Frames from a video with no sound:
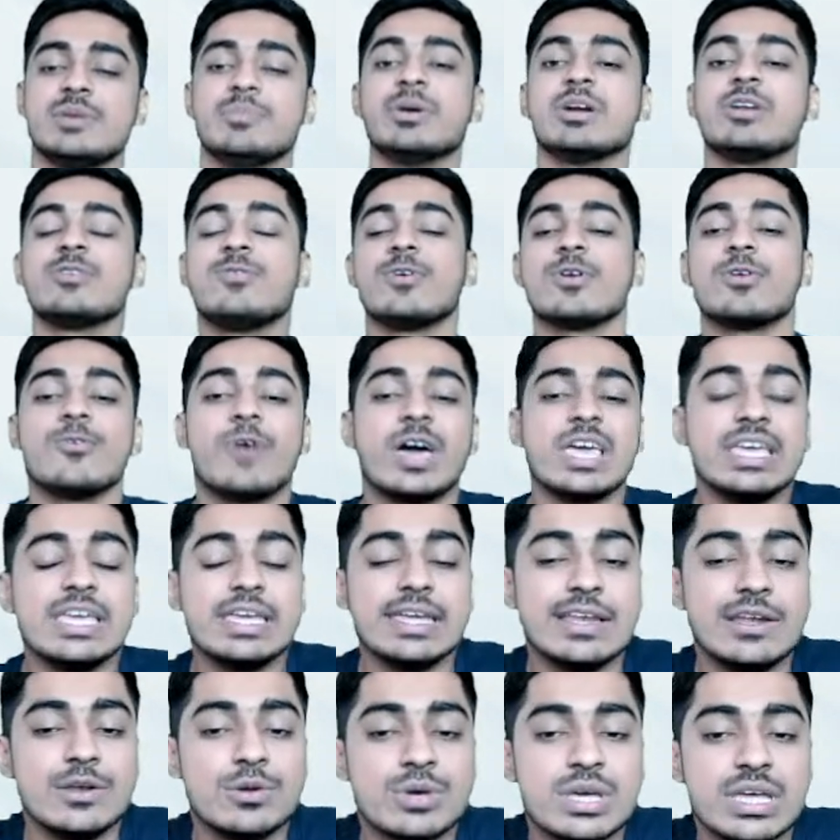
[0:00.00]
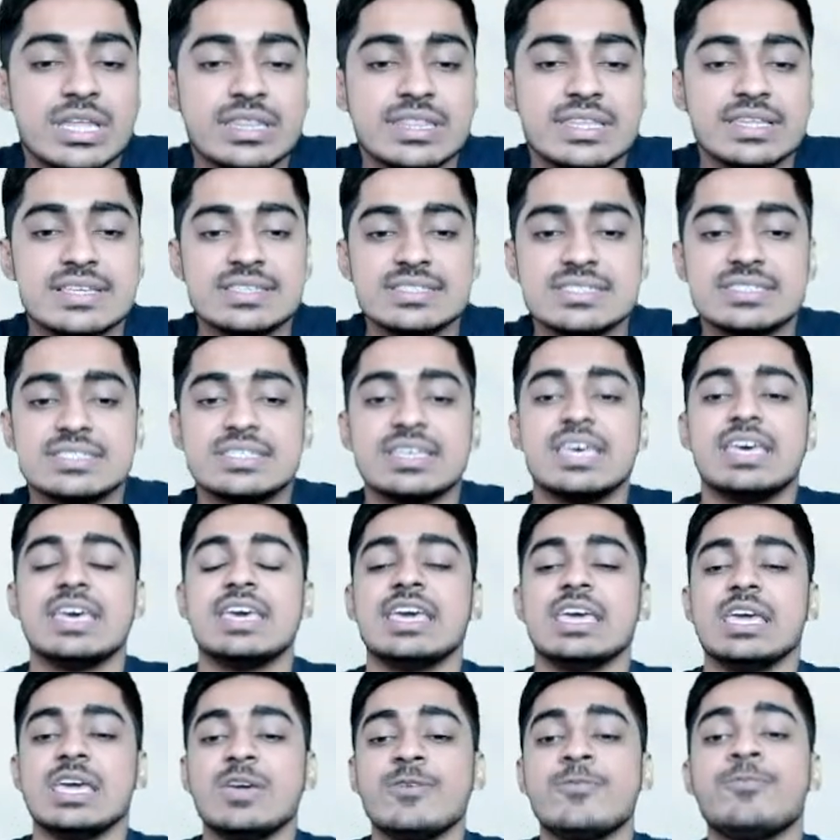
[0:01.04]
But for Y, look at this.
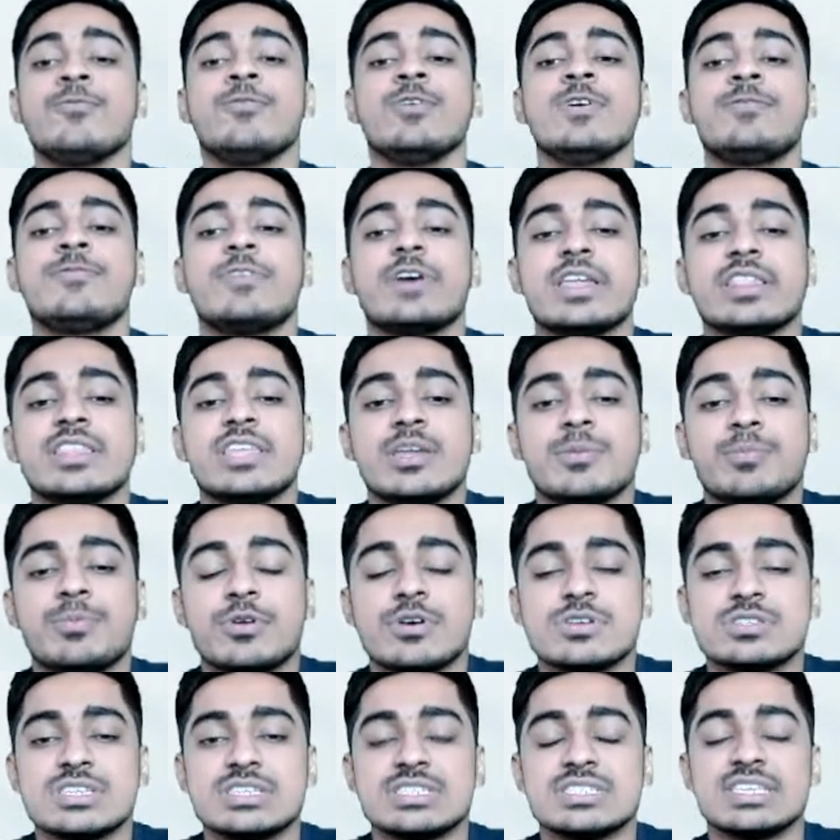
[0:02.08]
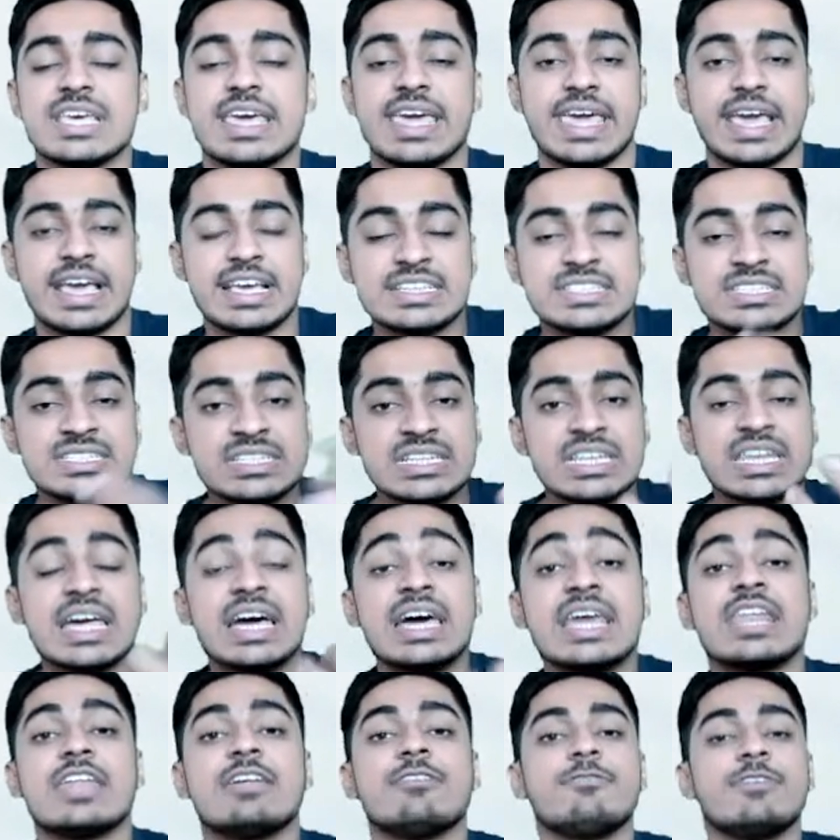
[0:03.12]
If we further process,
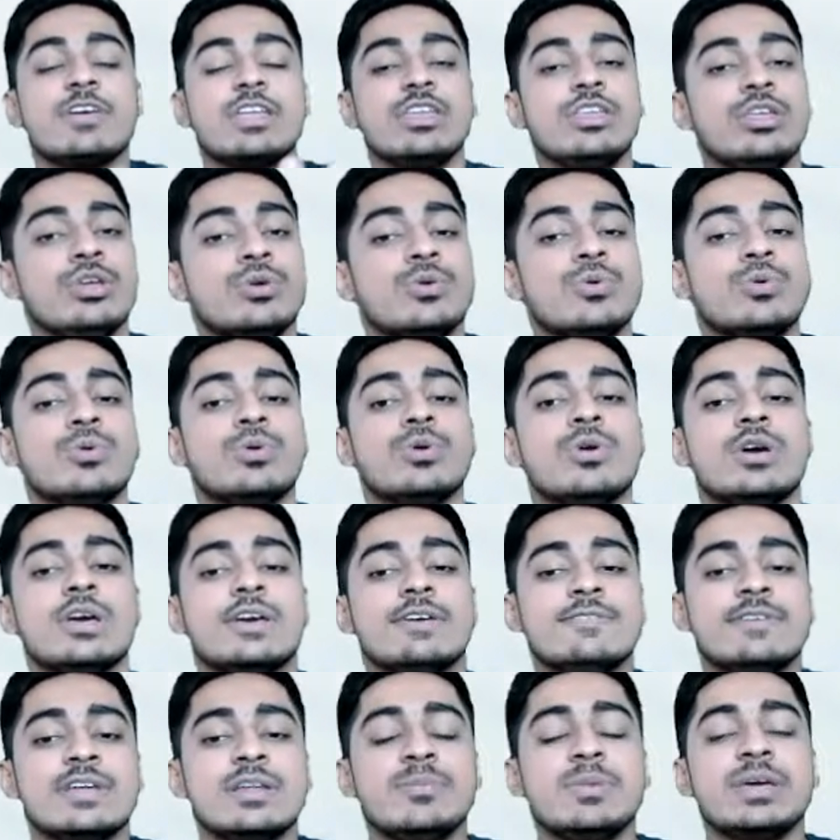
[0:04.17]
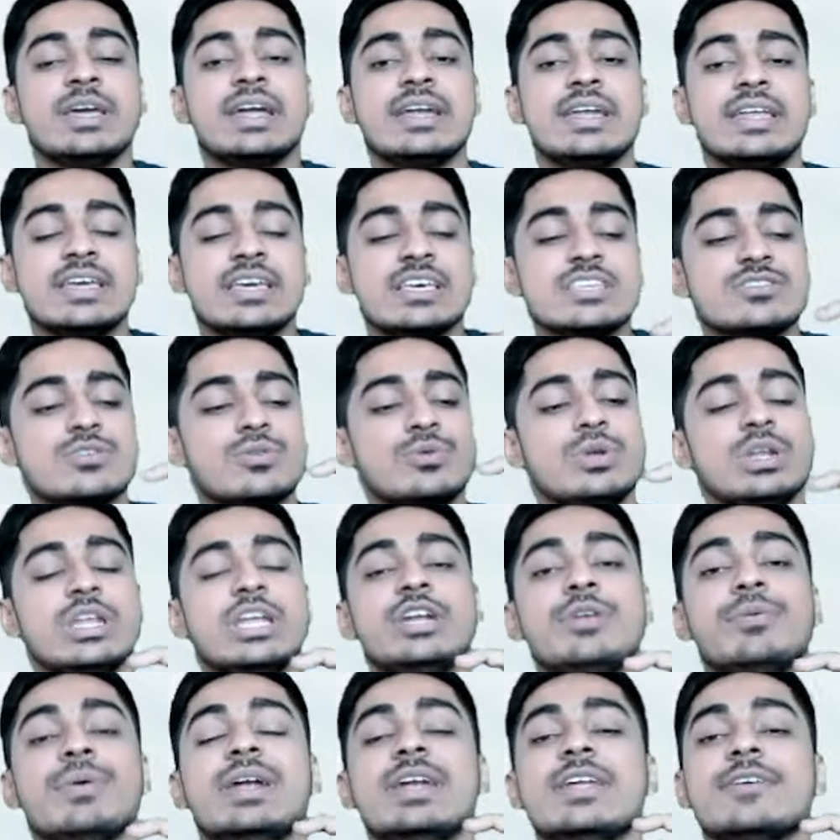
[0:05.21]
extra revenue we'll be getting is
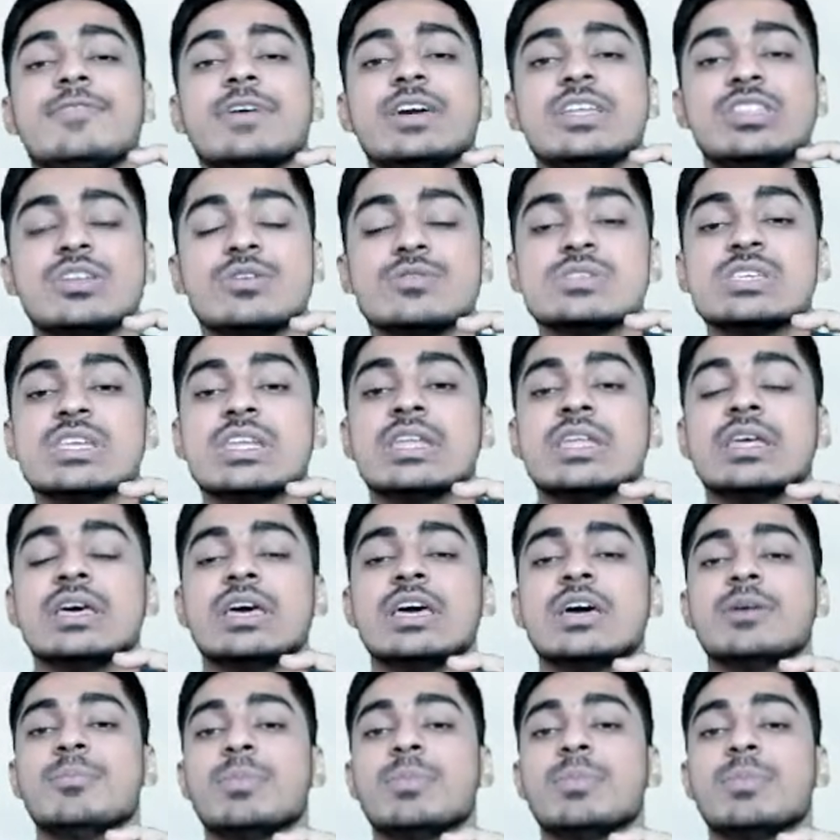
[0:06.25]
only 25,000.